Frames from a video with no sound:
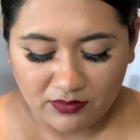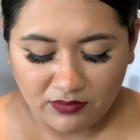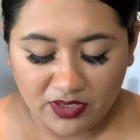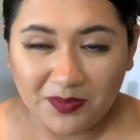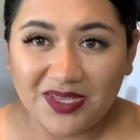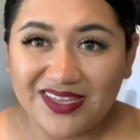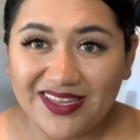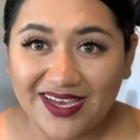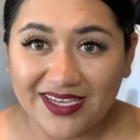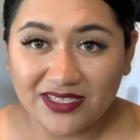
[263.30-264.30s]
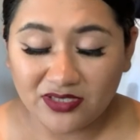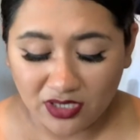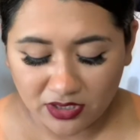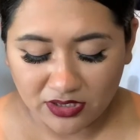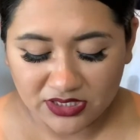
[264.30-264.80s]
maybe
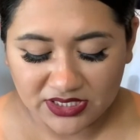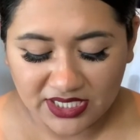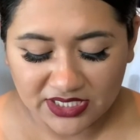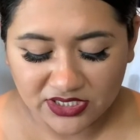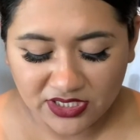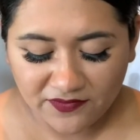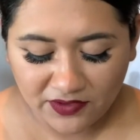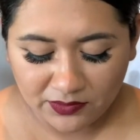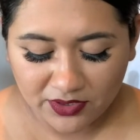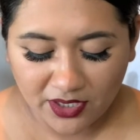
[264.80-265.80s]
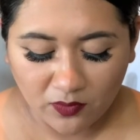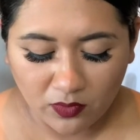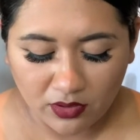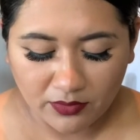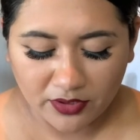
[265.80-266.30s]
$9, and I actually found it at
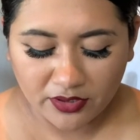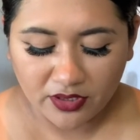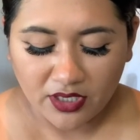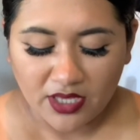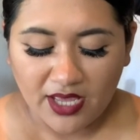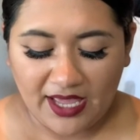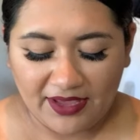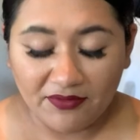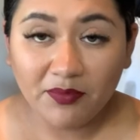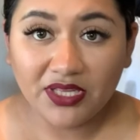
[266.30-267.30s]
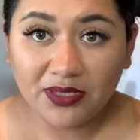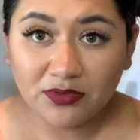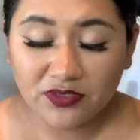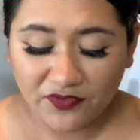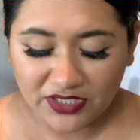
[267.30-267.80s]
Walmart. Haven't been able
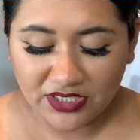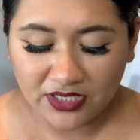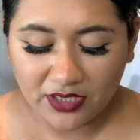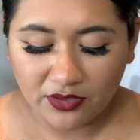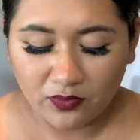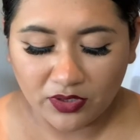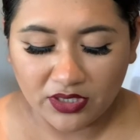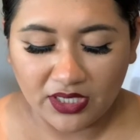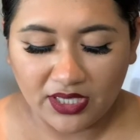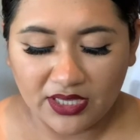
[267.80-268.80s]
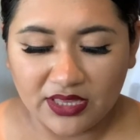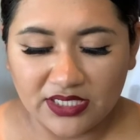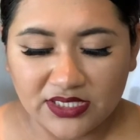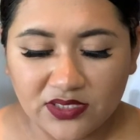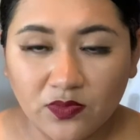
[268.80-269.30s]
to find another one, and
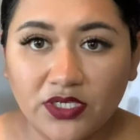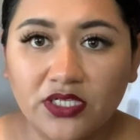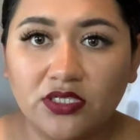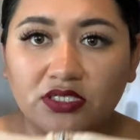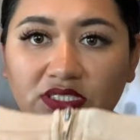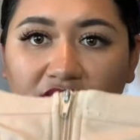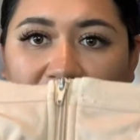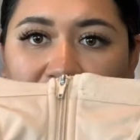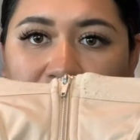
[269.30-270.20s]
this is what it looks like.